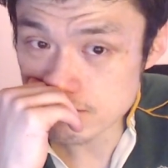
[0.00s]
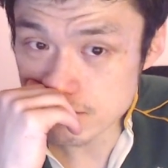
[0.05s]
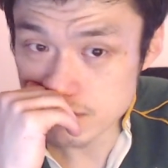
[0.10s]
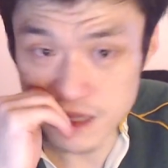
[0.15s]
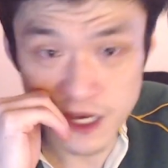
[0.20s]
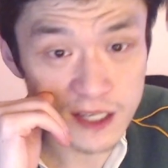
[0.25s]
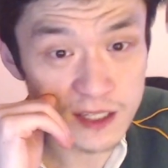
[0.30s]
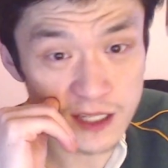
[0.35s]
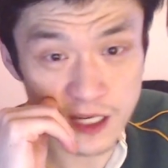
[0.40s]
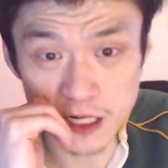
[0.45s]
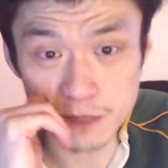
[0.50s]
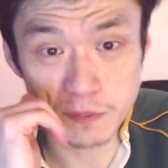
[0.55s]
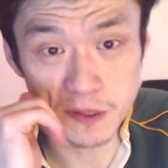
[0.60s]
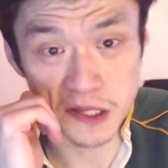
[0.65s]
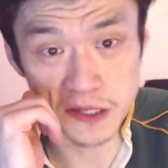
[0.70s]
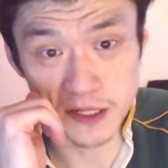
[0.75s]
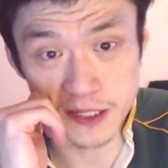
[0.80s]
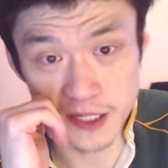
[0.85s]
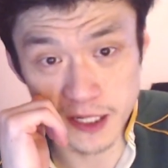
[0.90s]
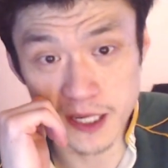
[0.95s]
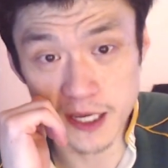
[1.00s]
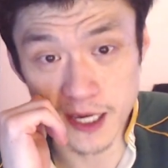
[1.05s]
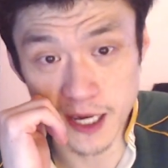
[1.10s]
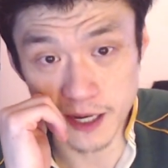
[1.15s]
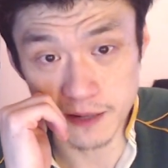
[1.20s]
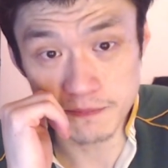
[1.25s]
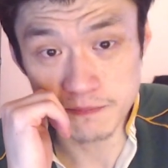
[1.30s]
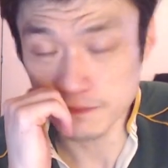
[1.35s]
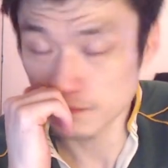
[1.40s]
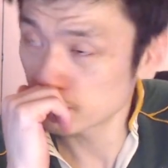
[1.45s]
They started playing the kicking
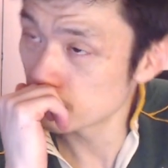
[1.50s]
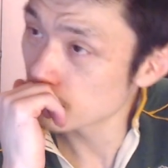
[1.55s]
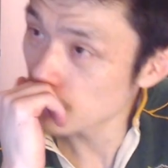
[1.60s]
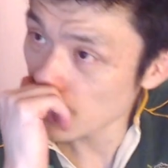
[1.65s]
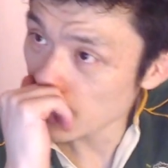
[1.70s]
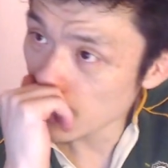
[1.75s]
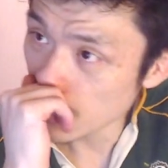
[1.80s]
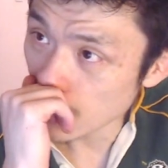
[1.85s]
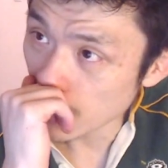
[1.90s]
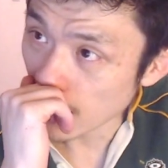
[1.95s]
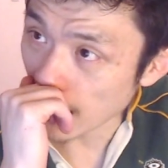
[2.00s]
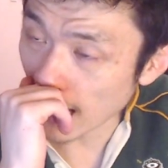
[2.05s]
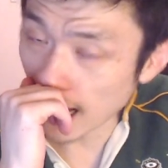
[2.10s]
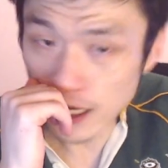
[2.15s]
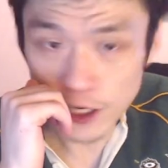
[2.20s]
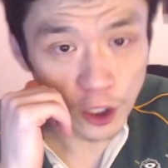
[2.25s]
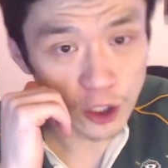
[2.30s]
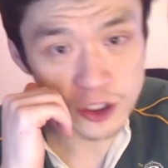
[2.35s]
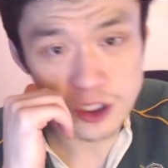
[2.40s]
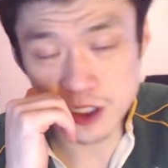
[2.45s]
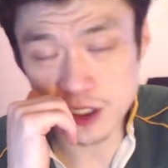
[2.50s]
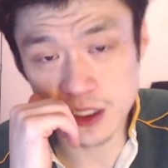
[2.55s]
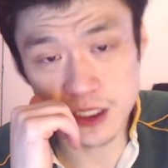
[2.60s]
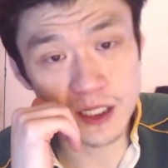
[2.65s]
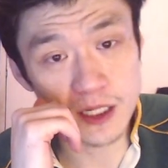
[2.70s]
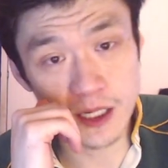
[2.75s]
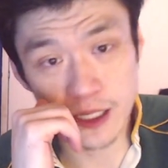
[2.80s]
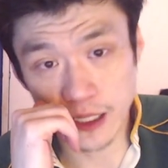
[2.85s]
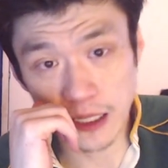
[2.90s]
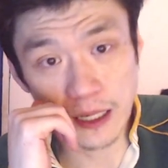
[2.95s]
game. And not just
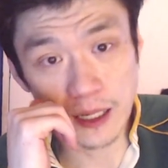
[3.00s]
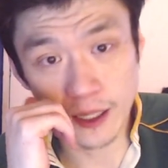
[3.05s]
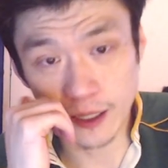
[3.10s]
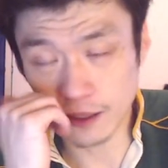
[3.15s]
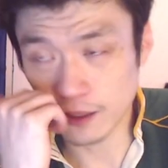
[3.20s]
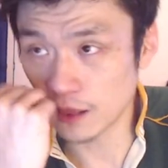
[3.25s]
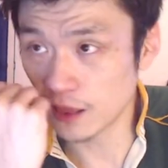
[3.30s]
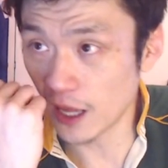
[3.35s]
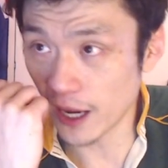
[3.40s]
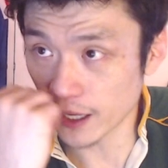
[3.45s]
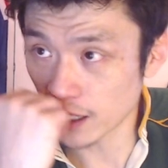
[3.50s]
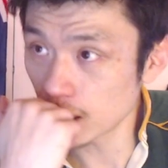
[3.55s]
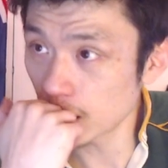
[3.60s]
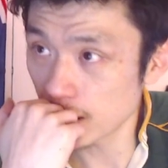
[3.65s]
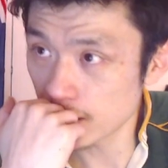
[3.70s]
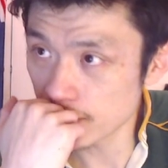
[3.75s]
like,